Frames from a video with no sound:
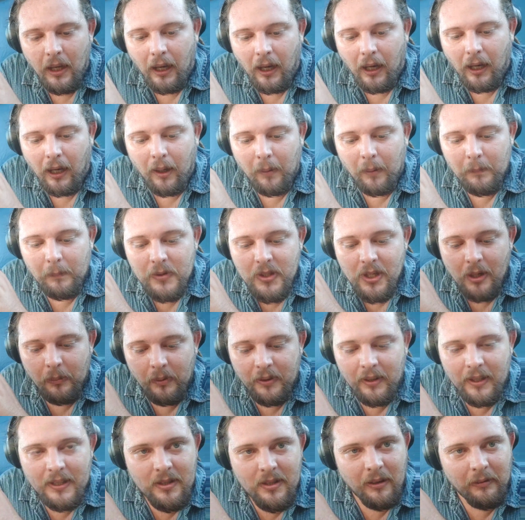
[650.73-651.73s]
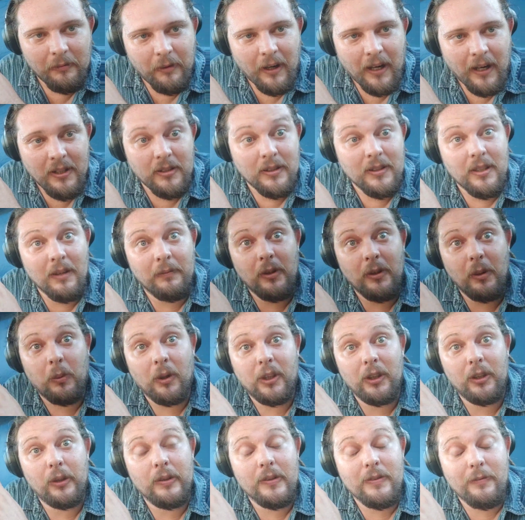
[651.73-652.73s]
So with these old fashions, if you
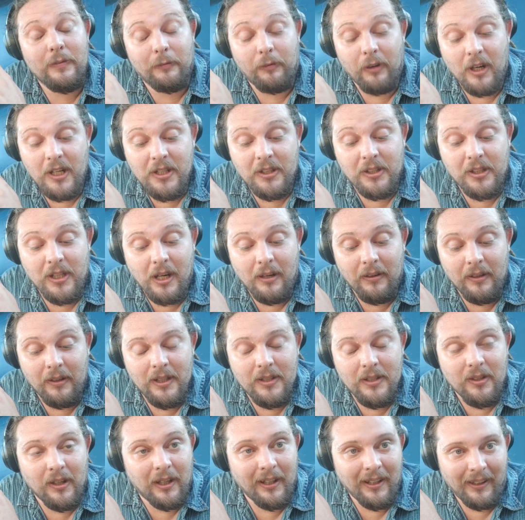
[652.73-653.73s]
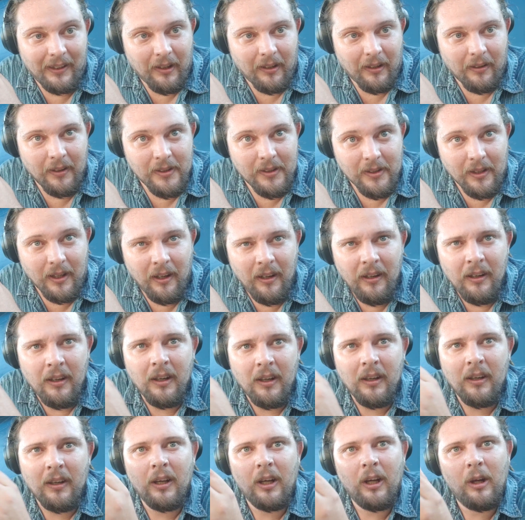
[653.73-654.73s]
want to use fresh cherries, I encourage that.
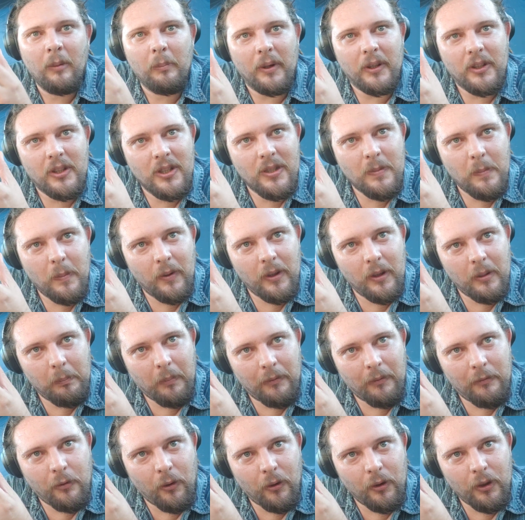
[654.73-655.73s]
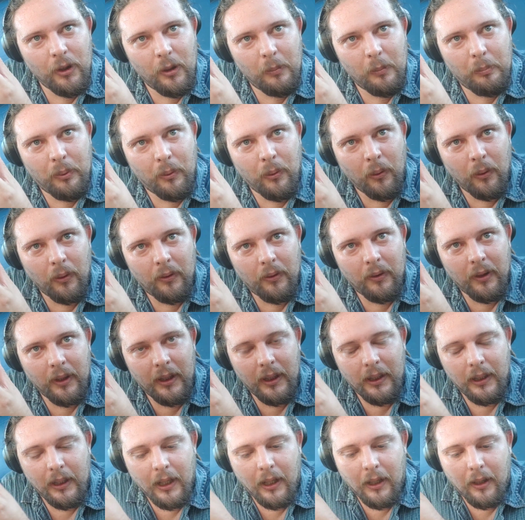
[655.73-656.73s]
But just before you put
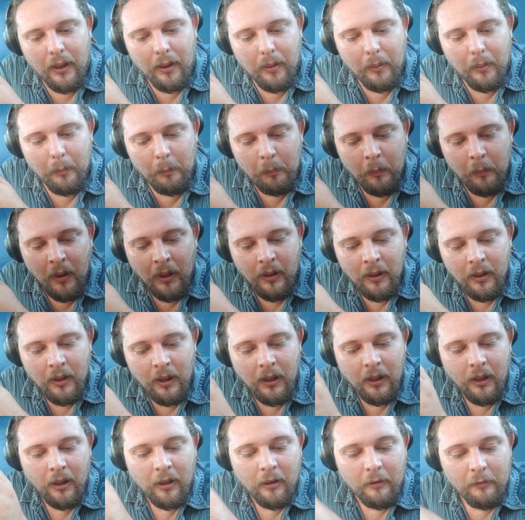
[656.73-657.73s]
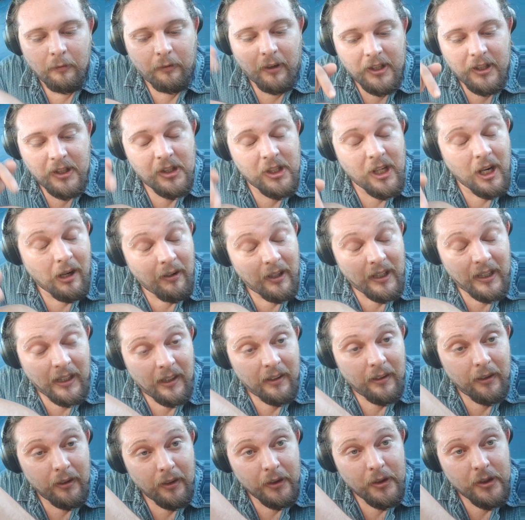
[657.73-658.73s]
the fresh cherry
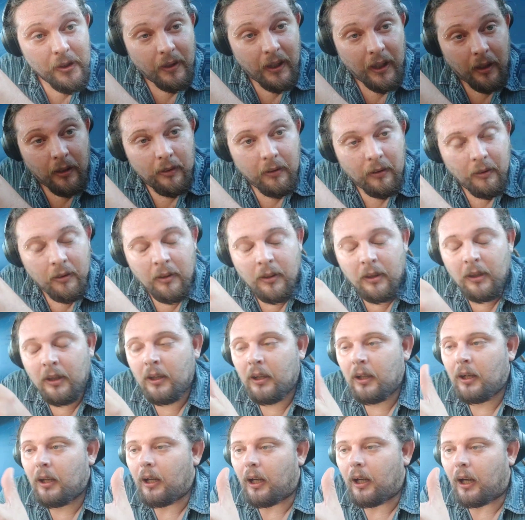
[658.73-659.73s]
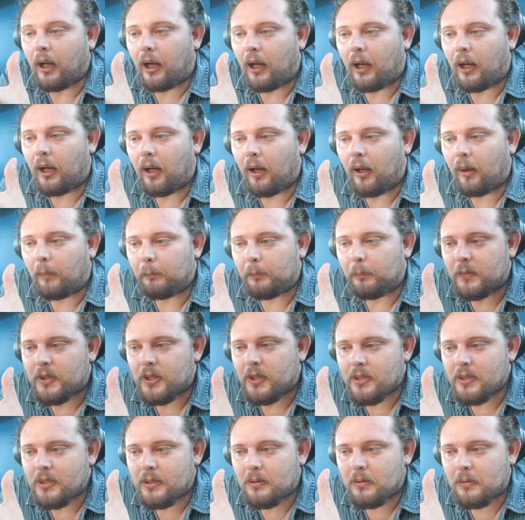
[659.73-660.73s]
in the drink,
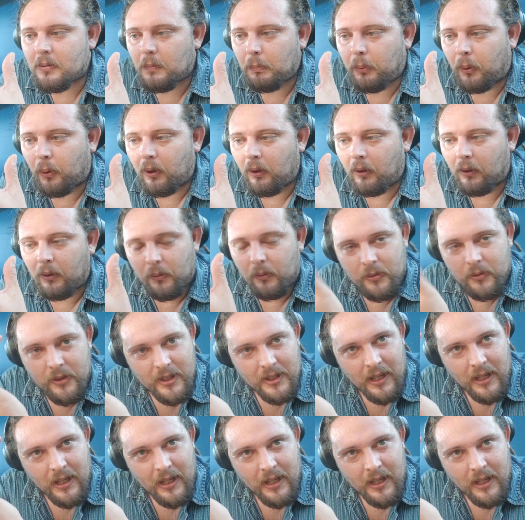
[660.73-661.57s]
just put a little